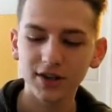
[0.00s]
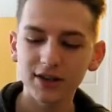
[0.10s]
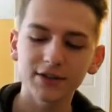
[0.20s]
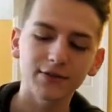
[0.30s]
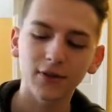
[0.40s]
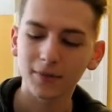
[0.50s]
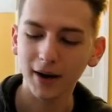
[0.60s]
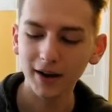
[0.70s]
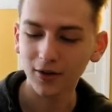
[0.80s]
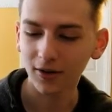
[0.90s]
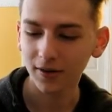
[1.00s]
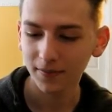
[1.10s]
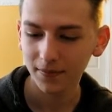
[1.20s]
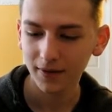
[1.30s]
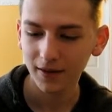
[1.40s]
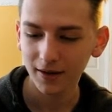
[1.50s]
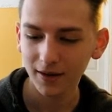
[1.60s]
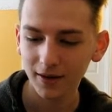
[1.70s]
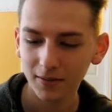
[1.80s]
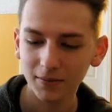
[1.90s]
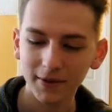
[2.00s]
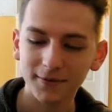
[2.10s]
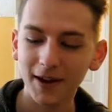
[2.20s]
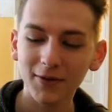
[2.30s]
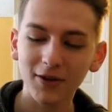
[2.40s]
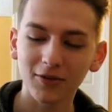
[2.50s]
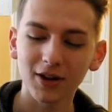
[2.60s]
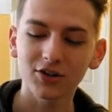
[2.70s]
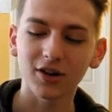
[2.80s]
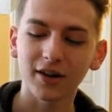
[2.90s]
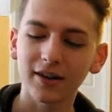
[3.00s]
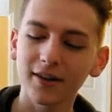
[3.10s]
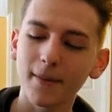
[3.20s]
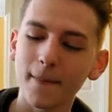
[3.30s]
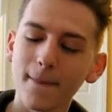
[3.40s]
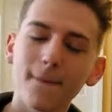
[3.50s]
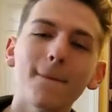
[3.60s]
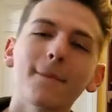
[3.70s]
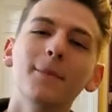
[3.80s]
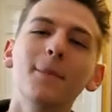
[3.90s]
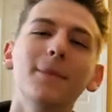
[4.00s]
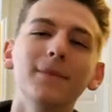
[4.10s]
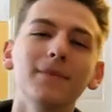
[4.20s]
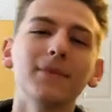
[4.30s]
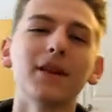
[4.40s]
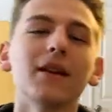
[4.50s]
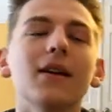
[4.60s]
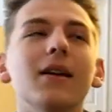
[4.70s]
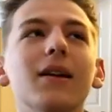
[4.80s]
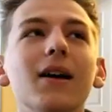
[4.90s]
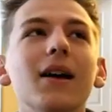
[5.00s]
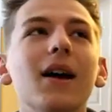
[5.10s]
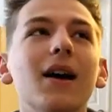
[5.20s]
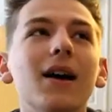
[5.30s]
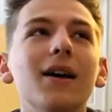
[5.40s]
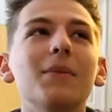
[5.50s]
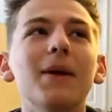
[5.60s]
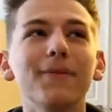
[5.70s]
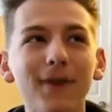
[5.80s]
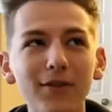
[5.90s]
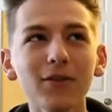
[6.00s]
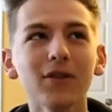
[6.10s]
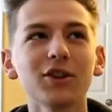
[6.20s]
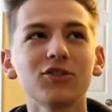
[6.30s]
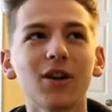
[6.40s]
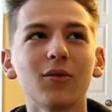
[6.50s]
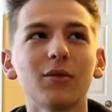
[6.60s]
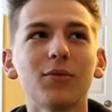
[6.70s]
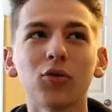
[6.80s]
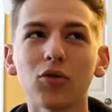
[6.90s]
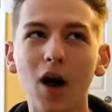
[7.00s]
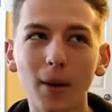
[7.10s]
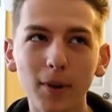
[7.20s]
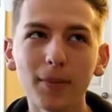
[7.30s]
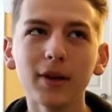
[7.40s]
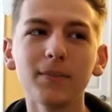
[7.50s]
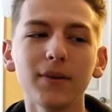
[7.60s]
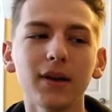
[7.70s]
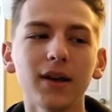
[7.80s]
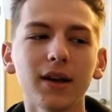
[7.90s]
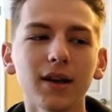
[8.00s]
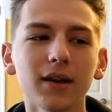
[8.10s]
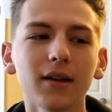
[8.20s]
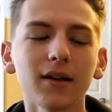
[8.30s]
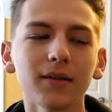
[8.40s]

is from Michael. My favorite restaurant? My favorite restaurant would probably be...